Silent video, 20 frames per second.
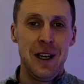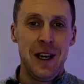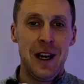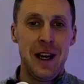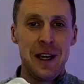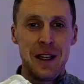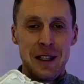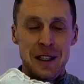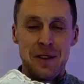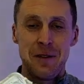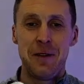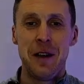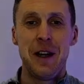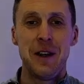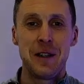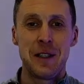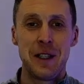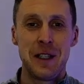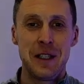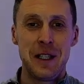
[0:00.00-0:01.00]
And it's
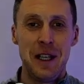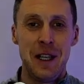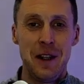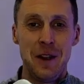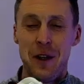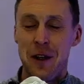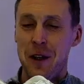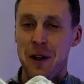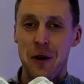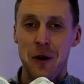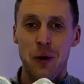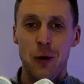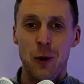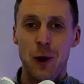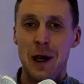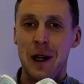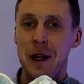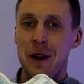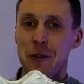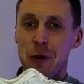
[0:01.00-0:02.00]
fair to say that
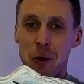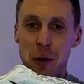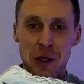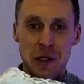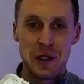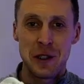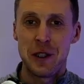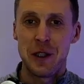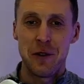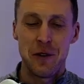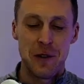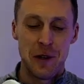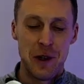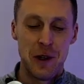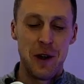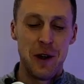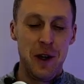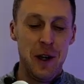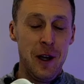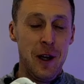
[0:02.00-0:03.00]
while everyone's
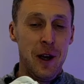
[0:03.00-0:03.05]
different,